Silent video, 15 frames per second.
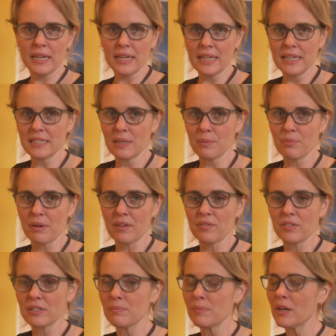easy
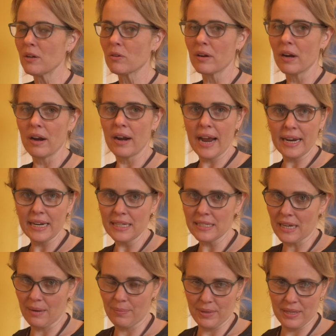breakfast meal at any
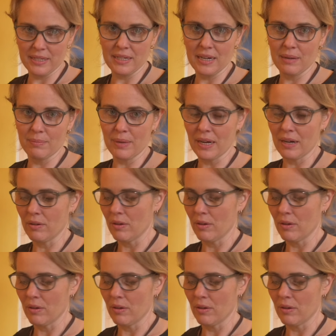time of the day meal.